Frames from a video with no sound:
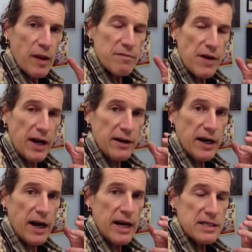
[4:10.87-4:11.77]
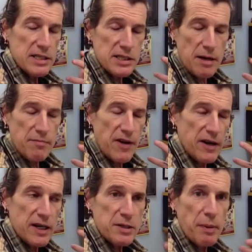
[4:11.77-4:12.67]
veterinarians, and some
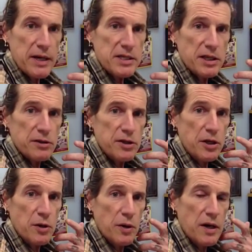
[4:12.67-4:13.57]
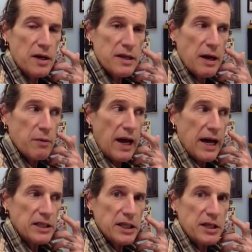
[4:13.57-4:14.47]
veterinarians probably still do, they would
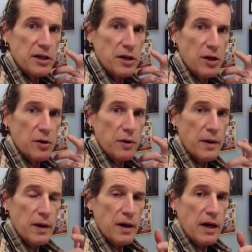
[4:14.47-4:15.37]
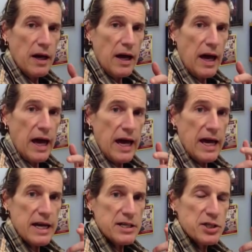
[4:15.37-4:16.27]
actually do
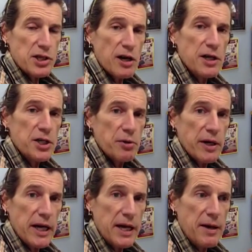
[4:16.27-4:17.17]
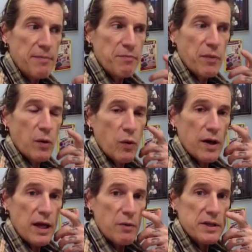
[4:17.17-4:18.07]
a surgery
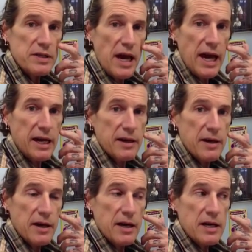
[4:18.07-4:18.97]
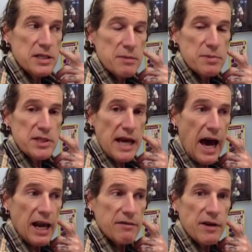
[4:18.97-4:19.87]
where they would take some
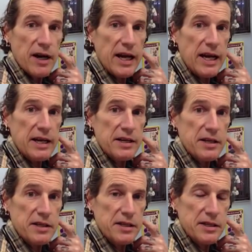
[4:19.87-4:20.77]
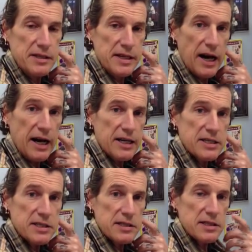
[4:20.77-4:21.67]
salivary
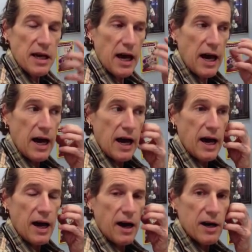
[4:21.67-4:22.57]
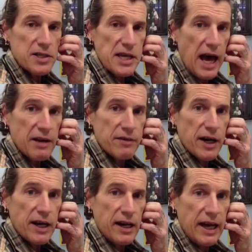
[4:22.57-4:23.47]
ducts uh, or
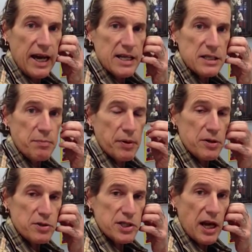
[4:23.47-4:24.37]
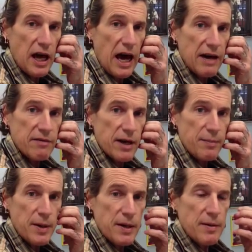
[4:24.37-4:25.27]
salivary glands, produce
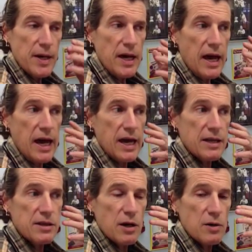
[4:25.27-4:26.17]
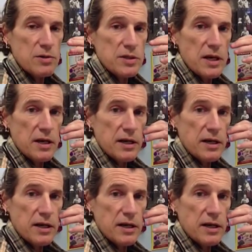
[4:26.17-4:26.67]
saliva, and those